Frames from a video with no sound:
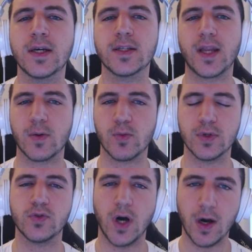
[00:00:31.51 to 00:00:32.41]
that I'm going
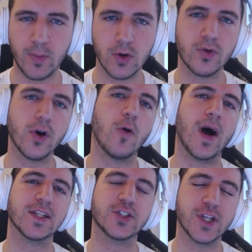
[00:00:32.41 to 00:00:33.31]
to upload on
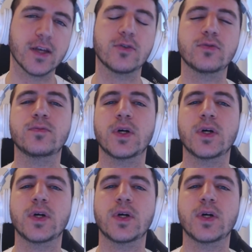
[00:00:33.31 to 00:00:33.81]
my channel.